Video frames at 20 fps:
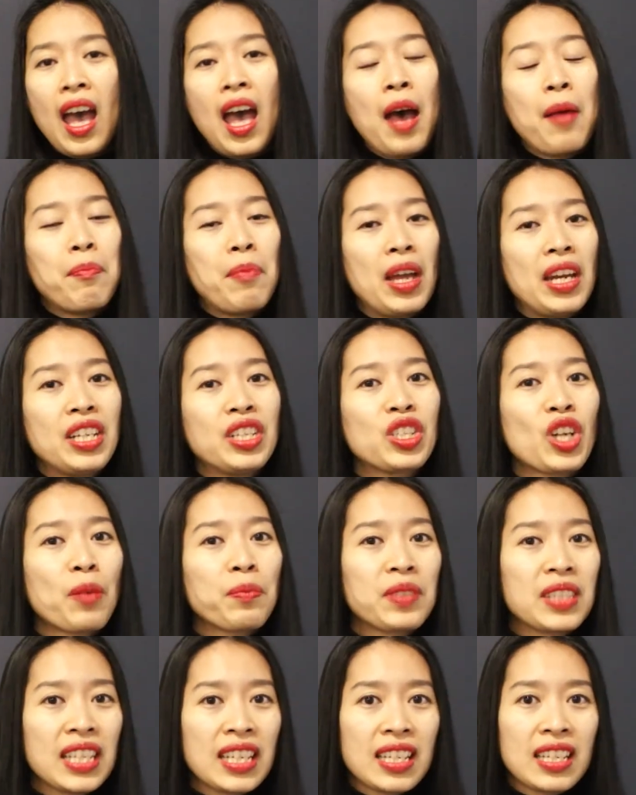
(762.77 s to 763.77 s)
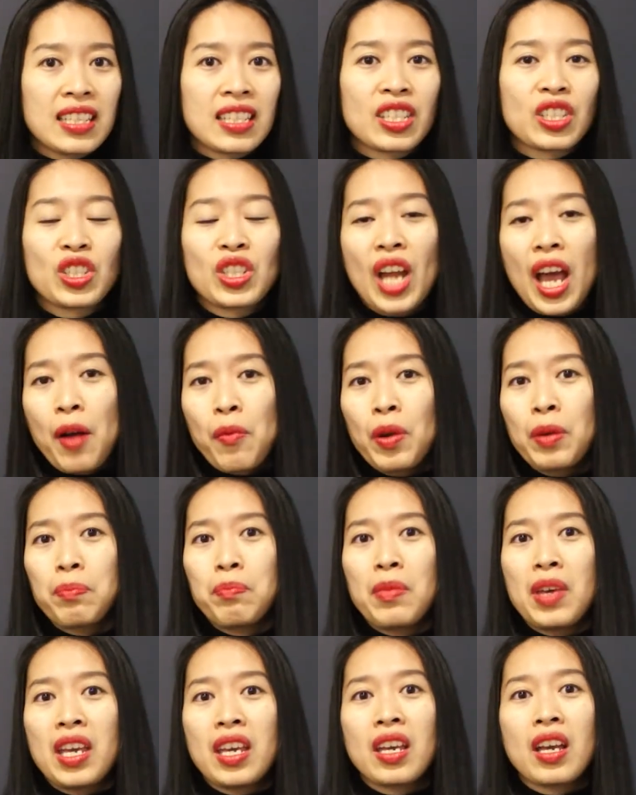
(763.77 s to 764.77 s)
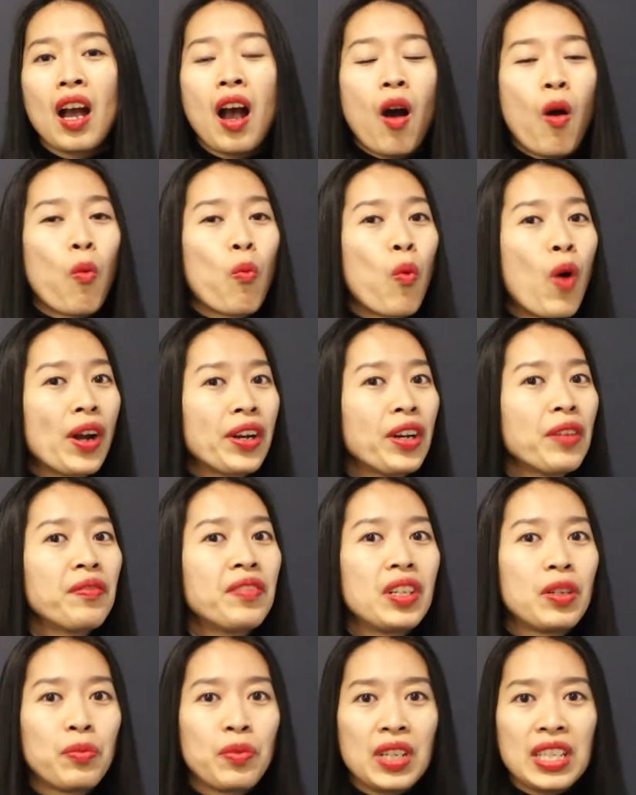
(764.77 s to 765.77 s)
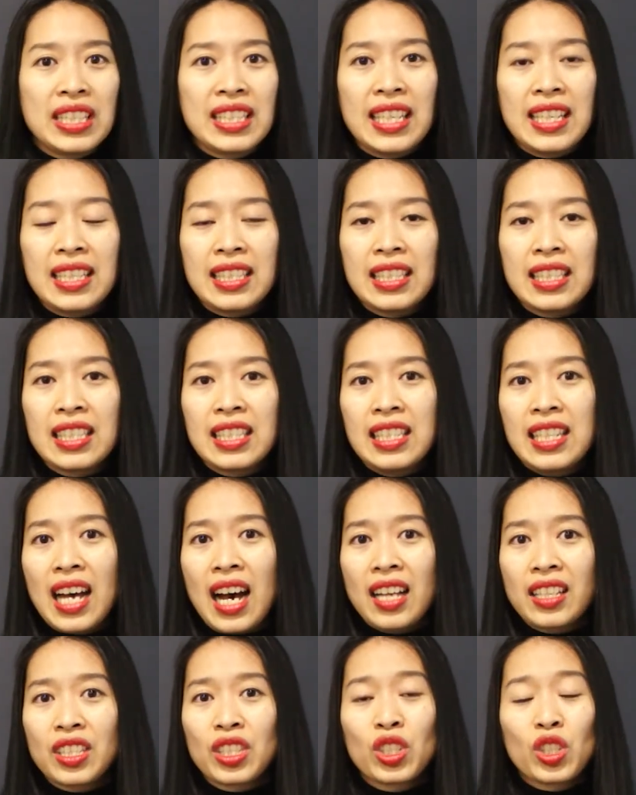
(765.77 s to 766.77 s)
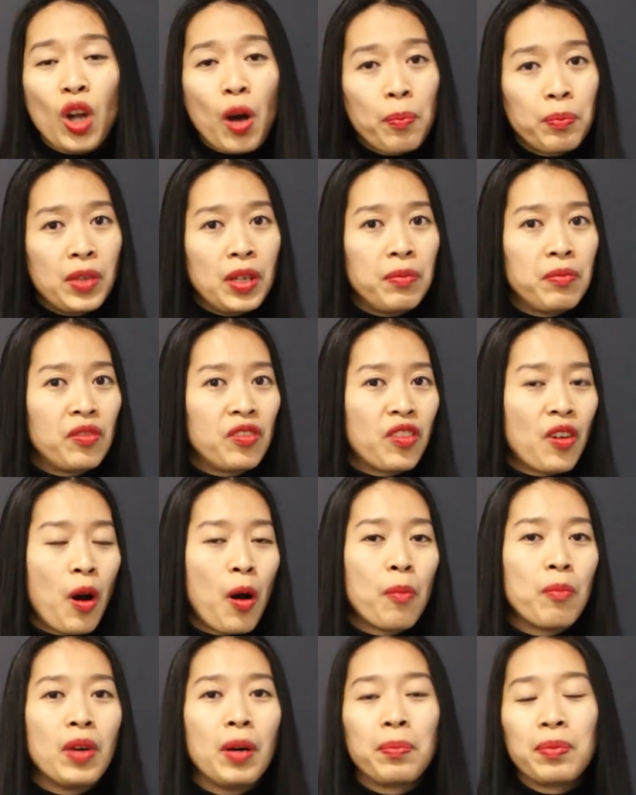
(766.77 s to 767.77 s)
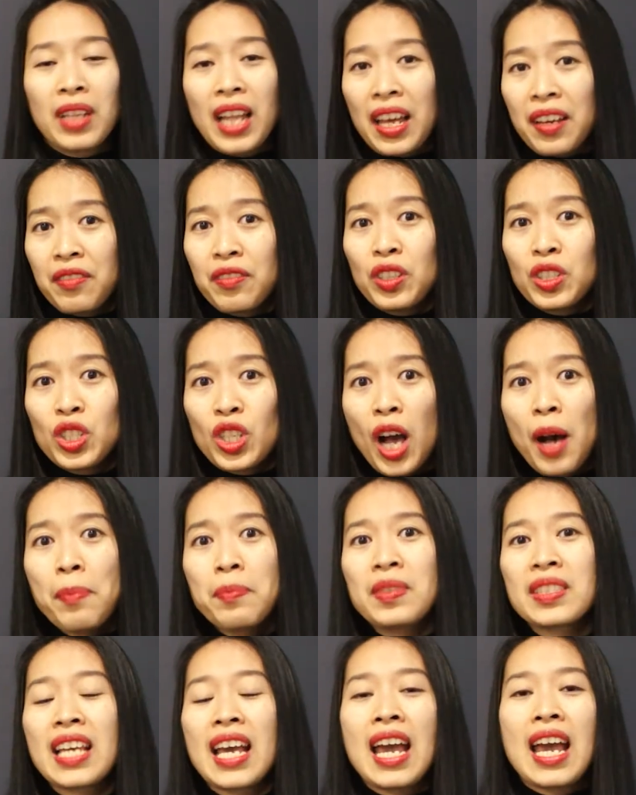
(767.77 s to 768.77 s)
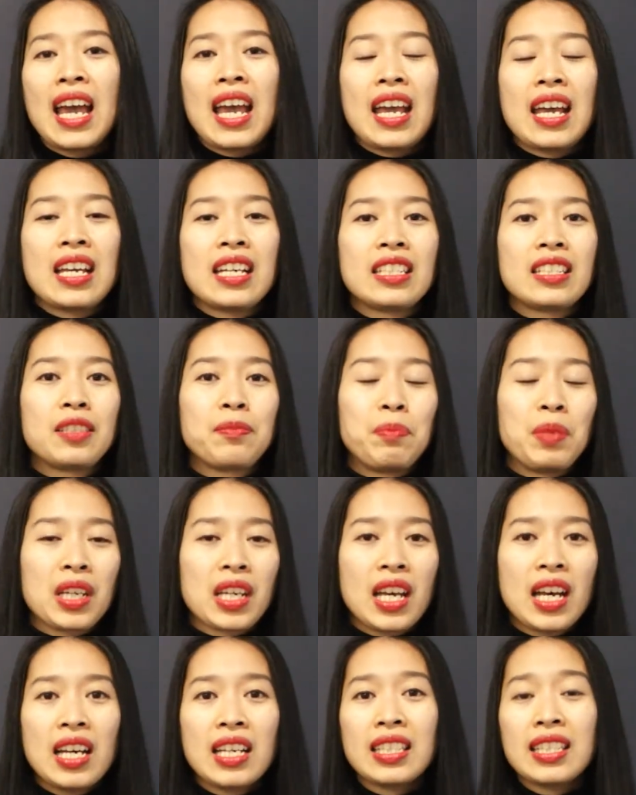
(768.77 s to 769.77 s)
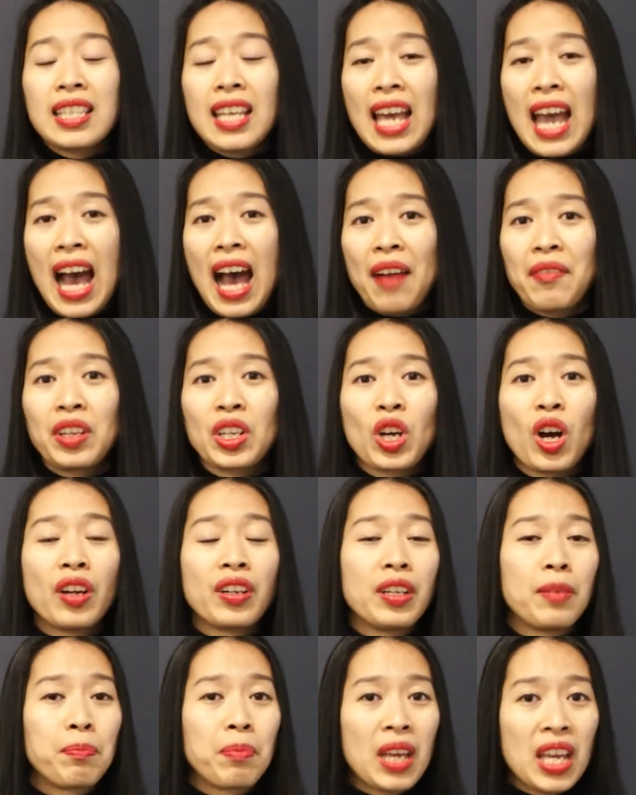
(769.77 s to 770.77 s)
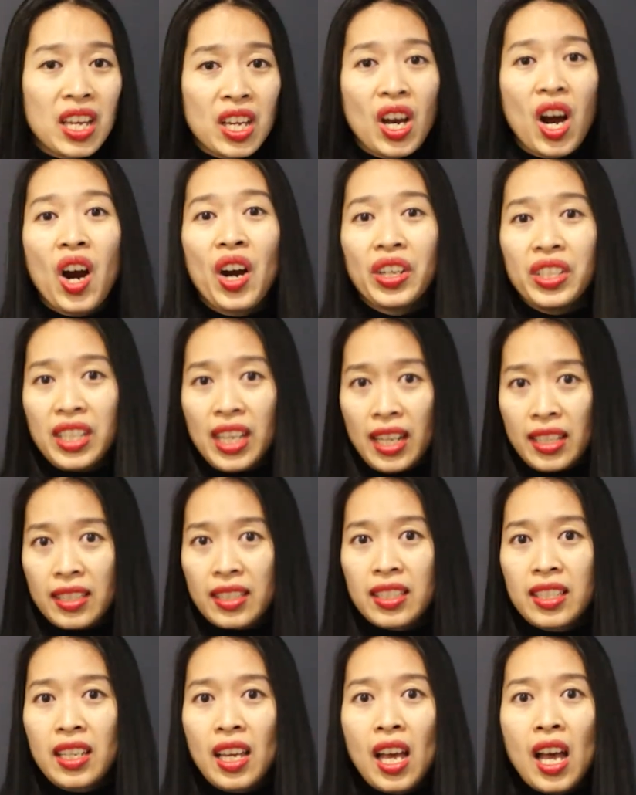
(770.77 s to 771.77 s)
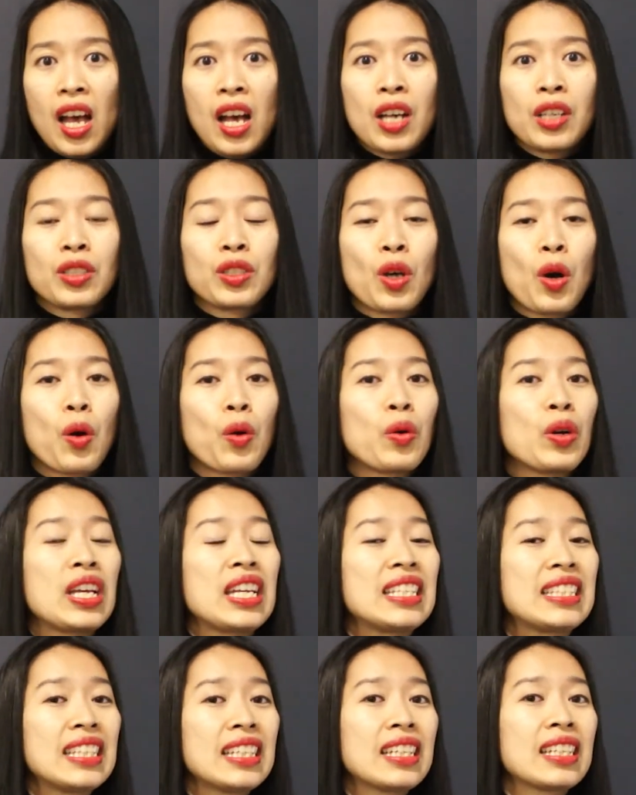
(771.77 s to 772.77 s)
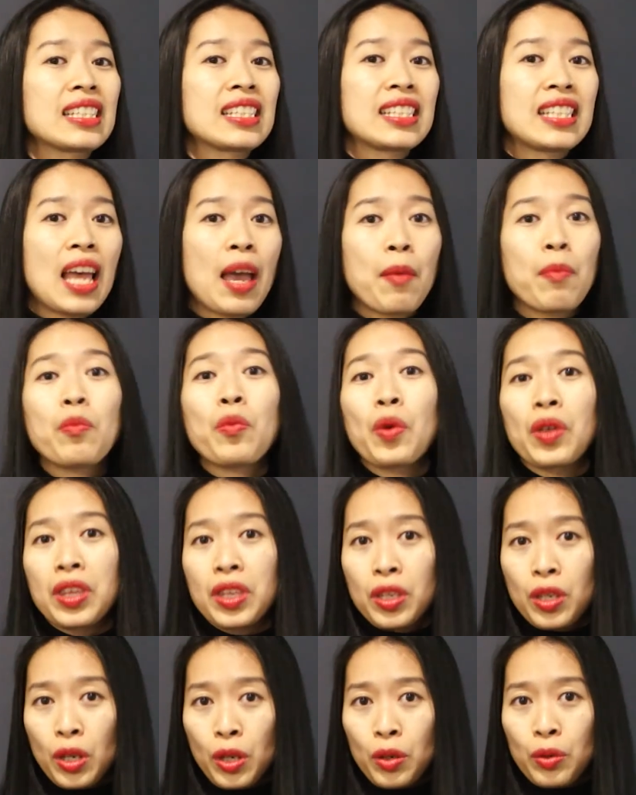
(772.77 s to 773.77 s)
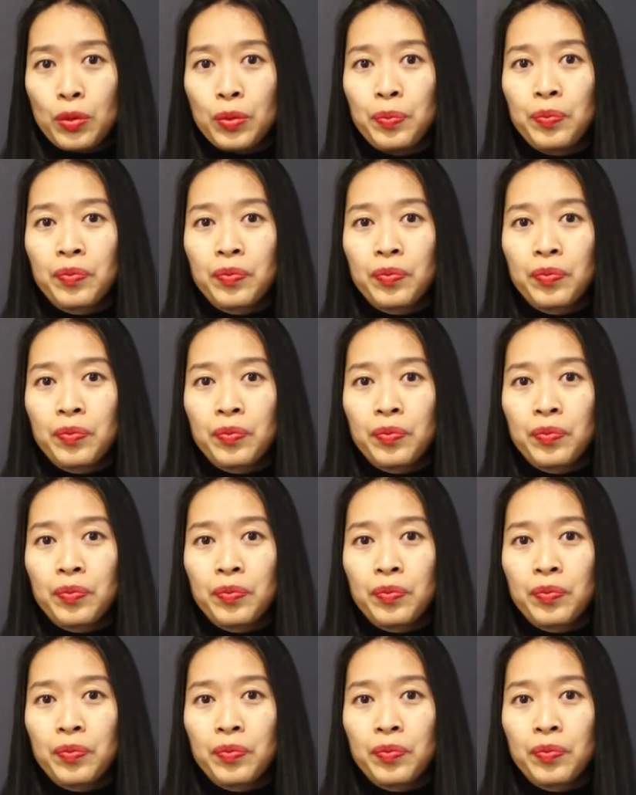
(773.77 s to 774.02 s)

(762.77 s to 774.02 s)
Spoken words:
Many job seekers share with me one of the reasons that stop them from applying for jobs is because they haven't got the PR yet. So is it the same with you?